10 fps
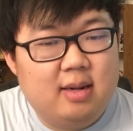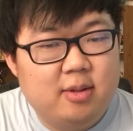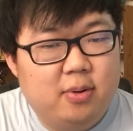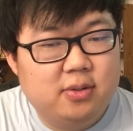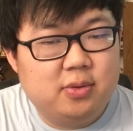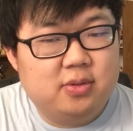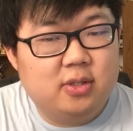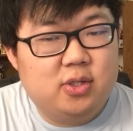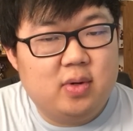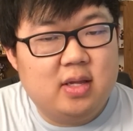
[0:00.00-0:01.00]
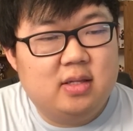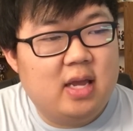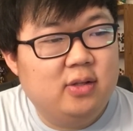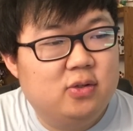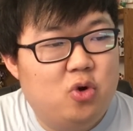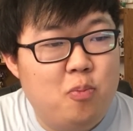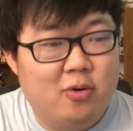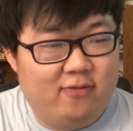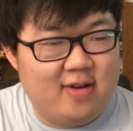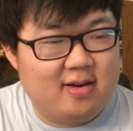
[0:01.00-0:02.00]
I'm the person who sent you intense
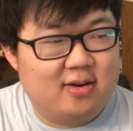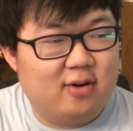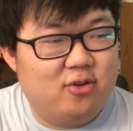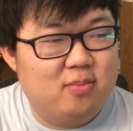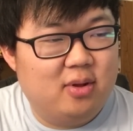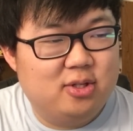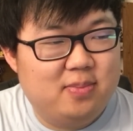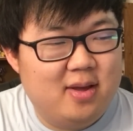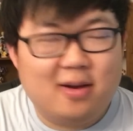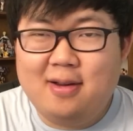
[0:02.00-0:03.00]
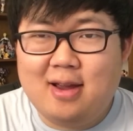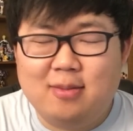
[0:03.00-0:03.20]
Cooper fan art a few months back. Oh yeah, I